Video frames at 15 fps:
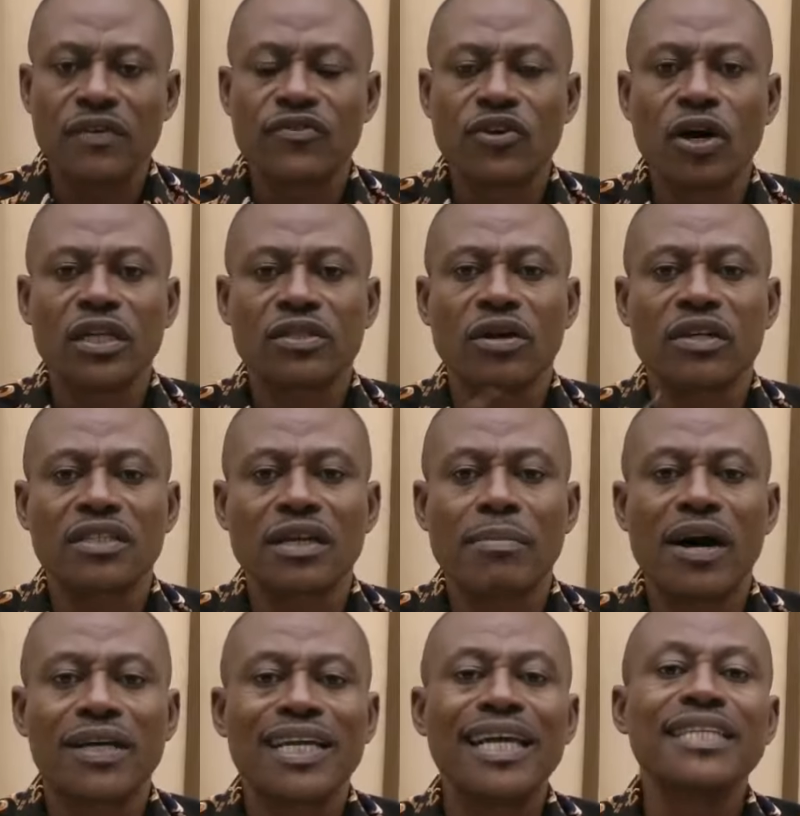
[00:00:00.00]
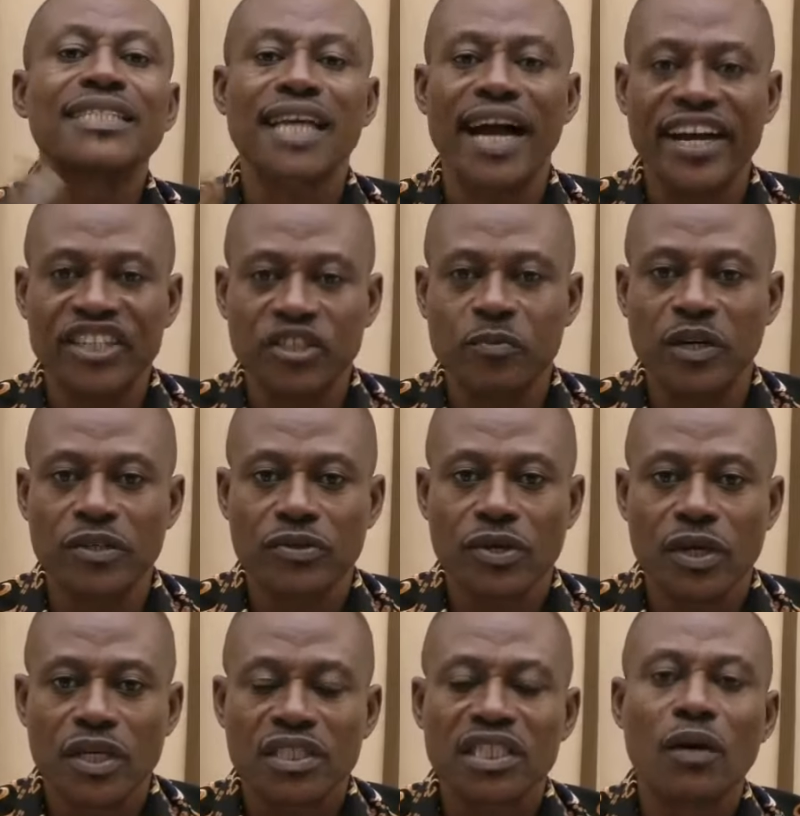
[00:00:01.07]
if God talks about enticement,
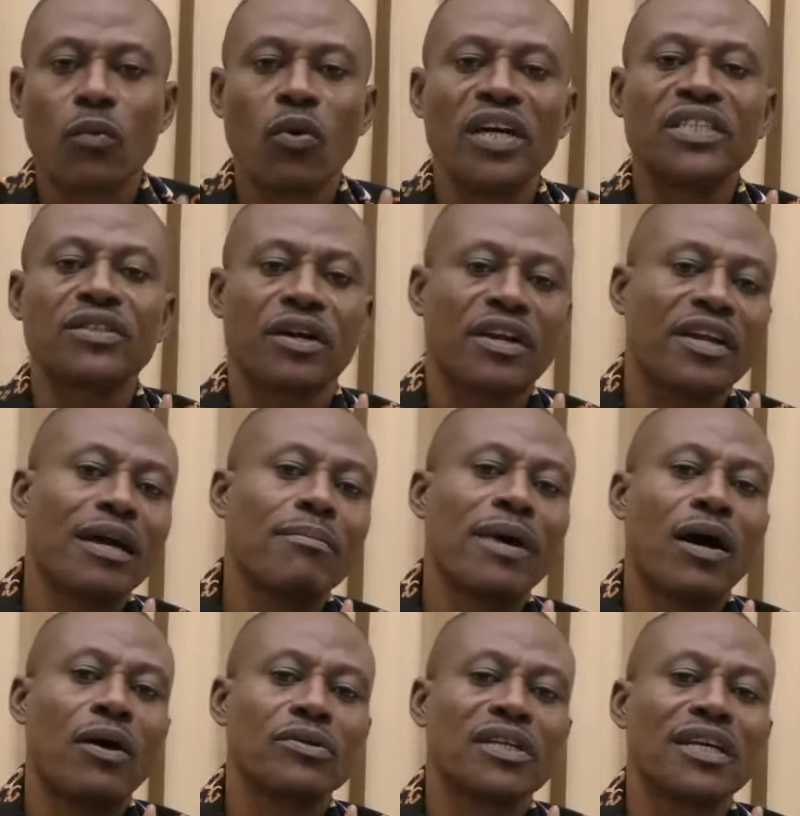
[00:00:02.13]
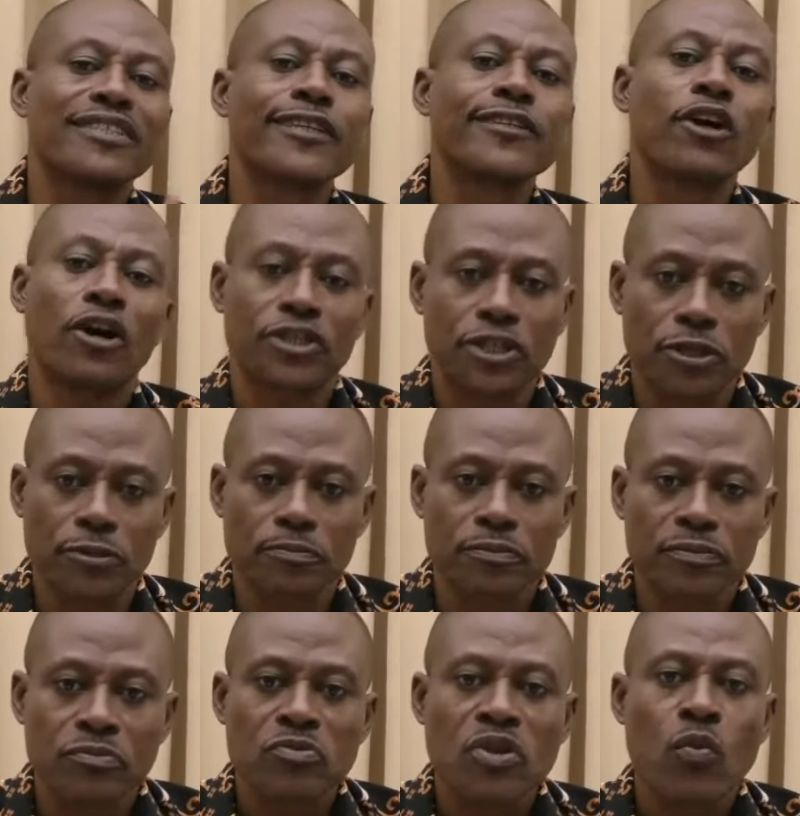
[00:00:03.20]
then it's talking about seduction.
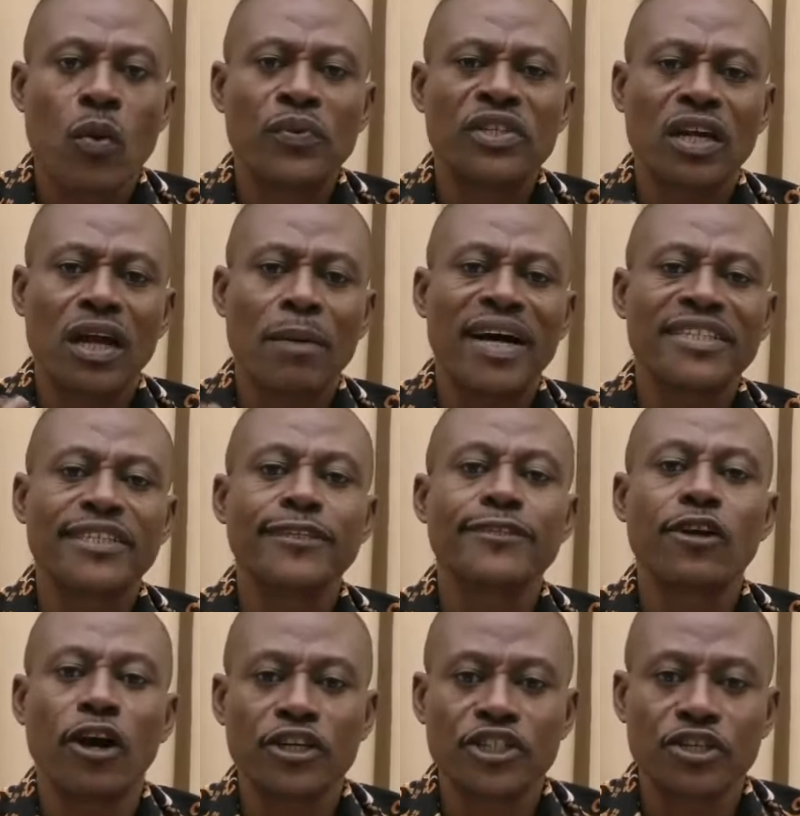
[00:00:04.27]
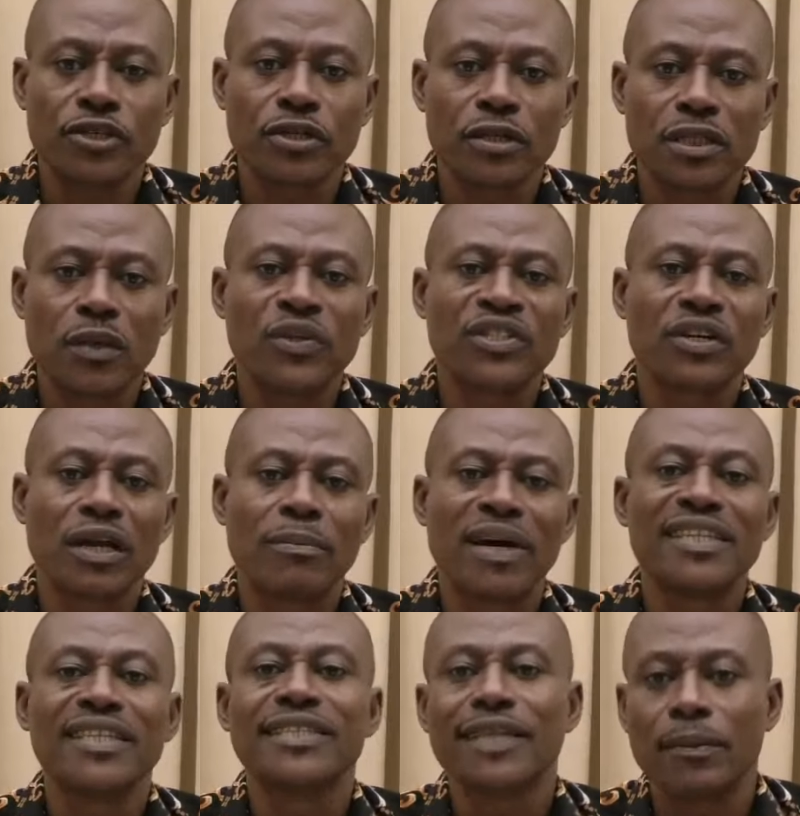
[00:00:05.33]
When we talk about seduction, then we're talking
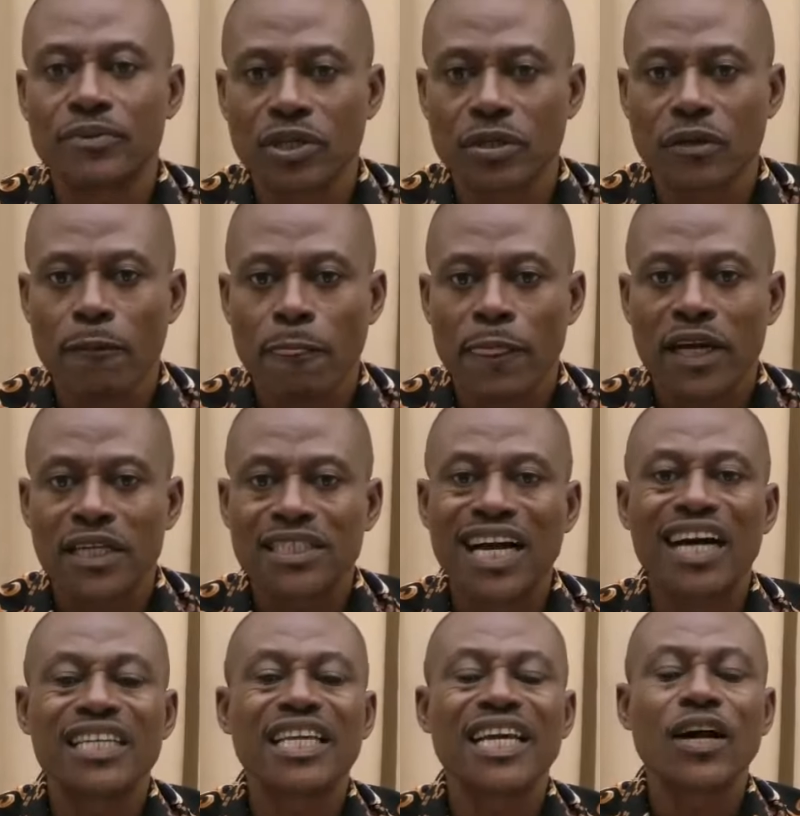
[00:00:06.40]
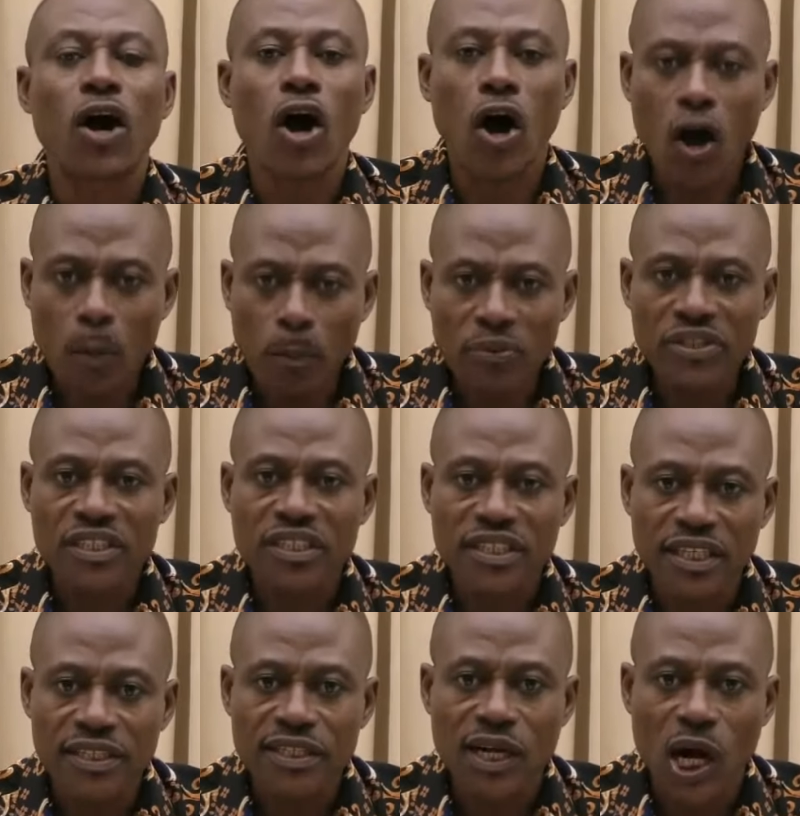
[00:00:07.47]
about deception. Now, the
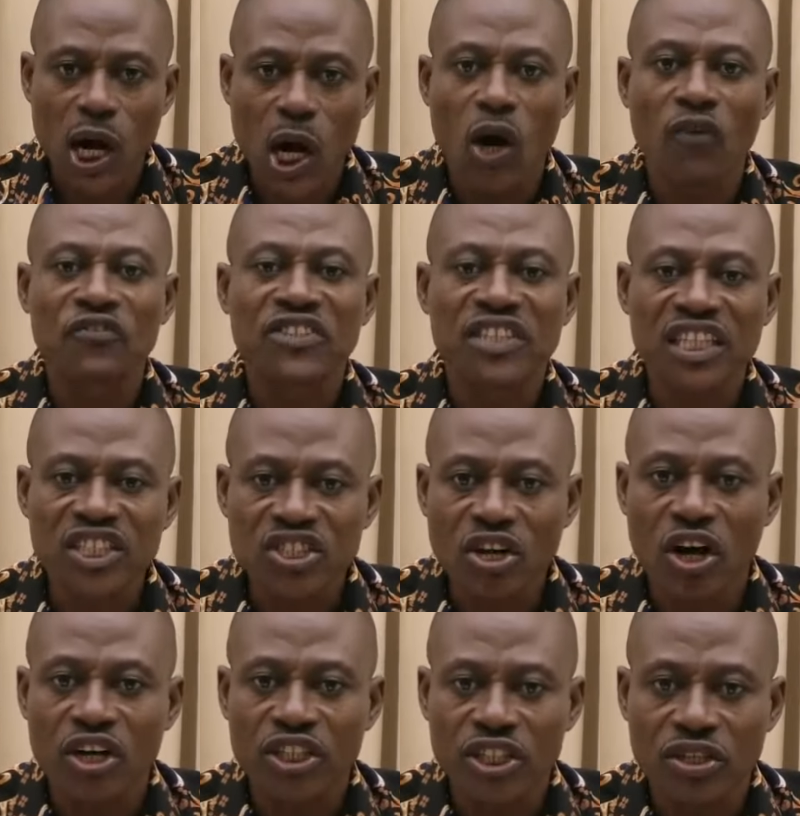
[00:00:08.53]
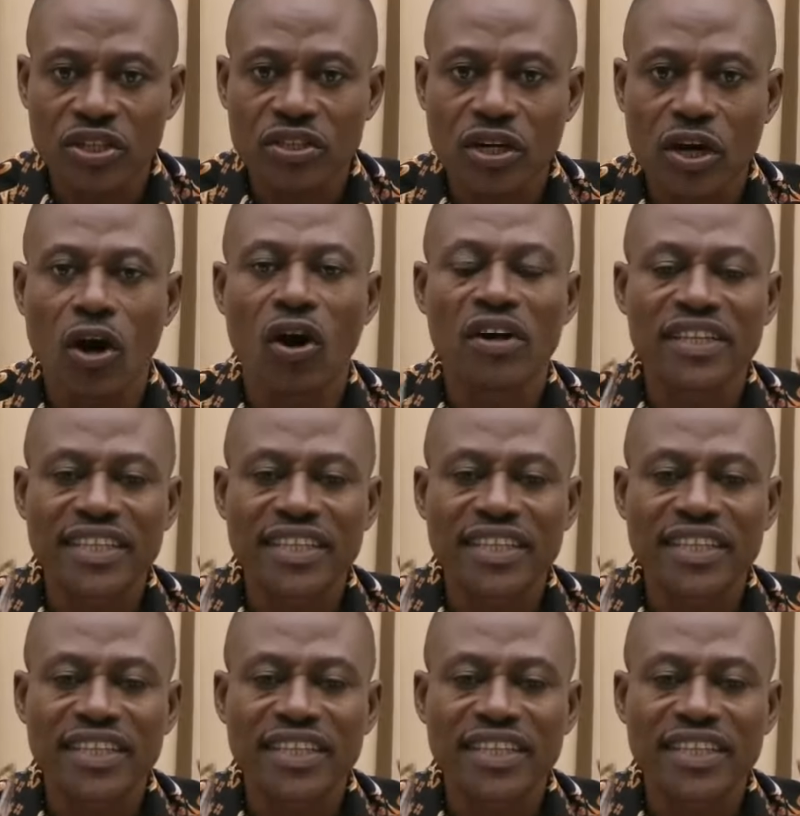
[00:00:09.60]
opposite of seduction or